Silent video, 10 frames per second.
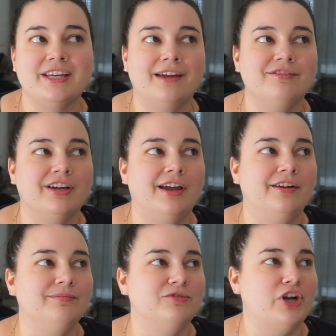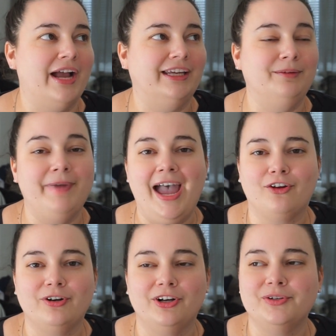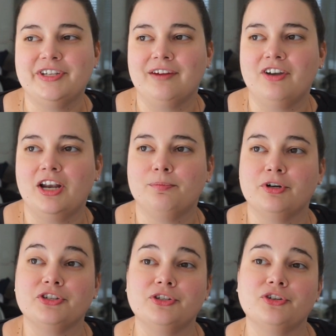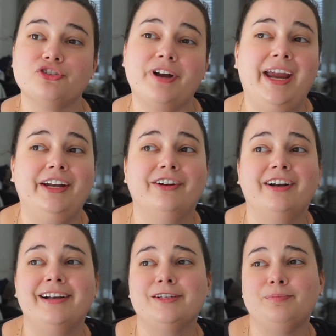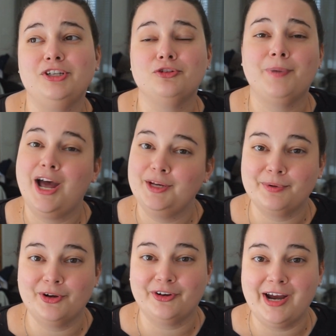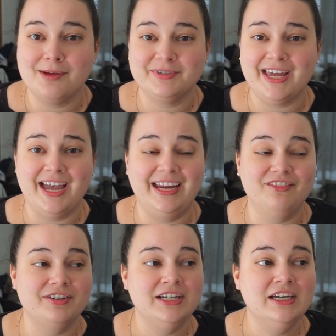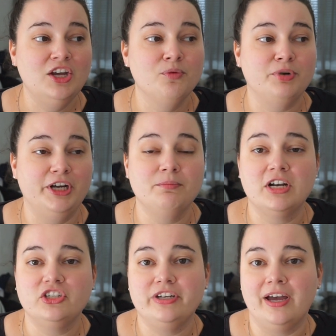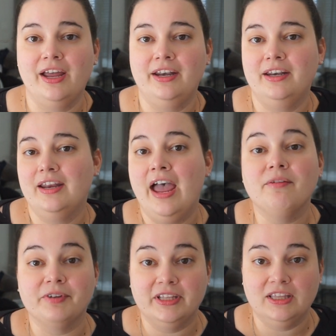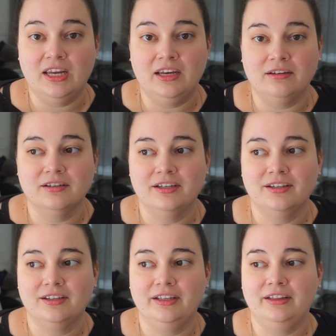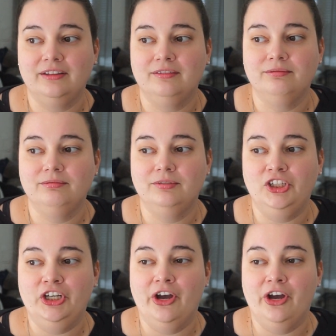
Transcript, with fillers: I've done tracking macros, I've got a personal trainer, I did beach body programs, I've pretty much done everything, you